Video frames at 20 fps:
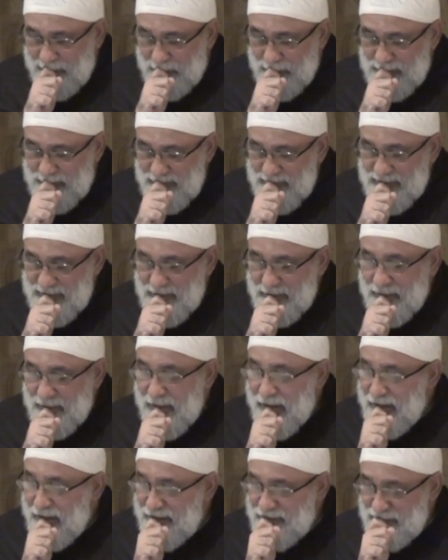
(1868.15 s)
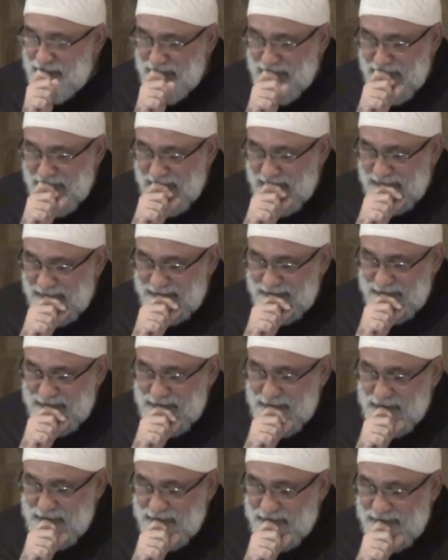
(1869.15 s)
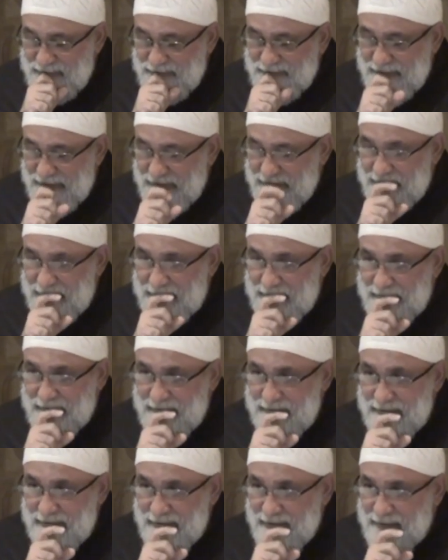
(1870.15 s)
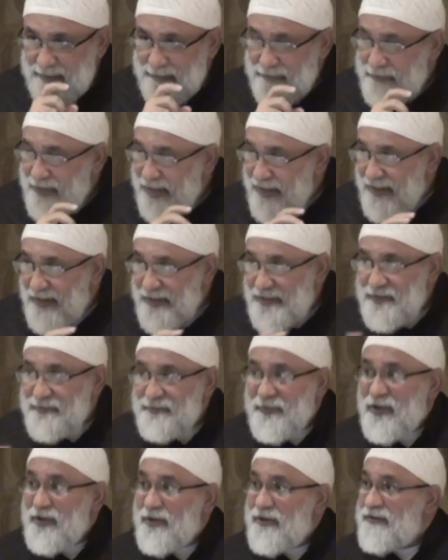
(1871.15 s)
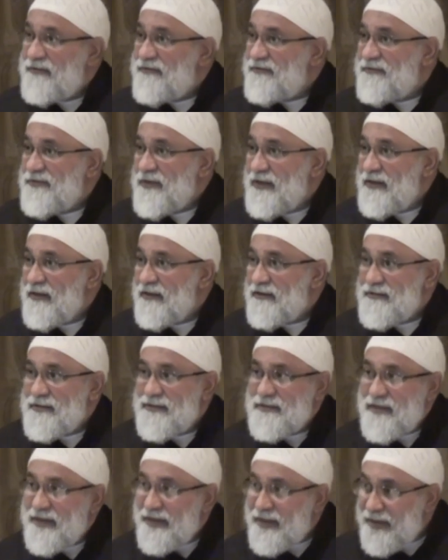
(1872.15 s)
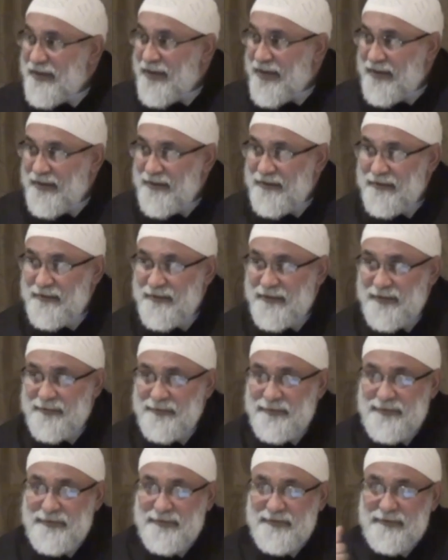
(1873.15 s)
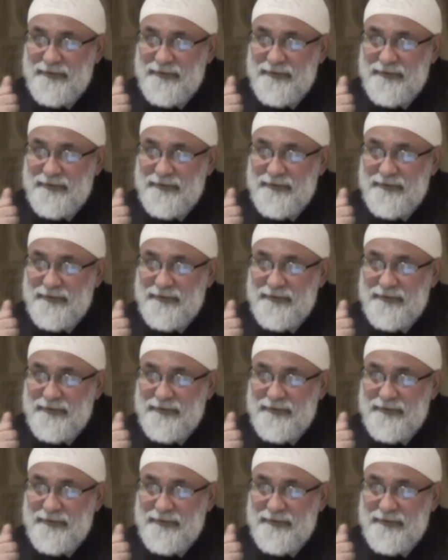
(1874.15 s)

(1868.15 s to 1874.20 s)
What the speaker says: which is large enough to fill a baseball field just like an egg in a cup.